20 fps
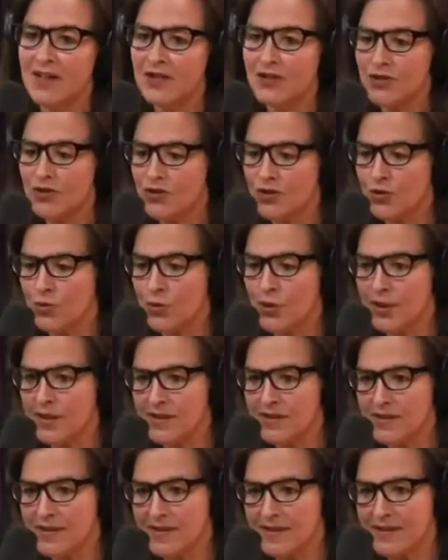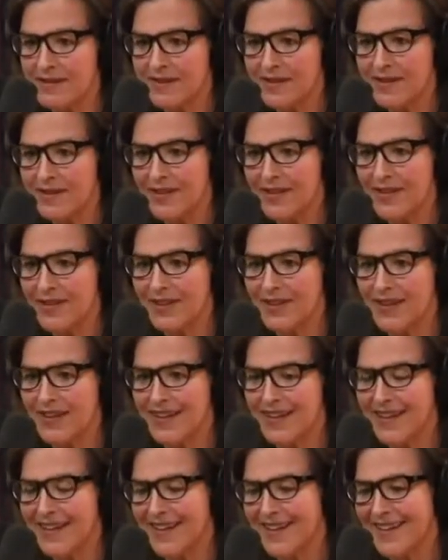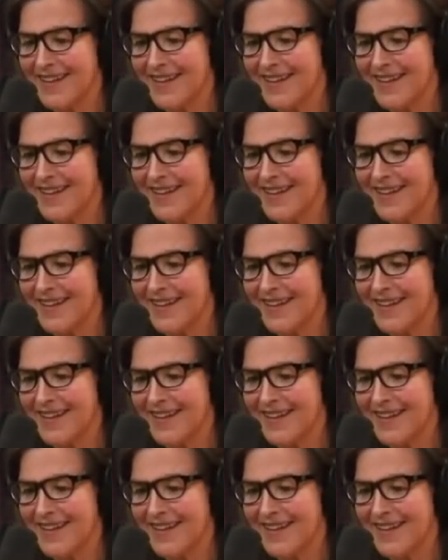to twist the